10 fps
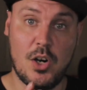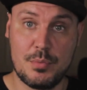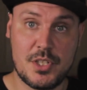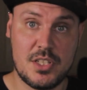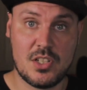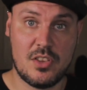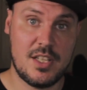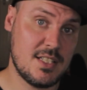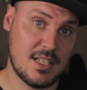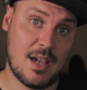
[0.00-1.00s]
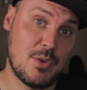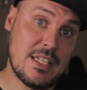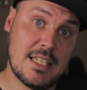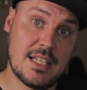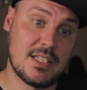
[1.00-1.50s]
options on this and how
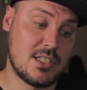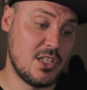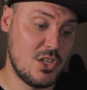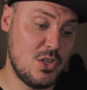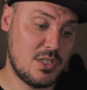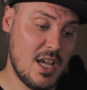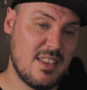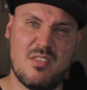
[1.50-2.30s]
easy it is to use.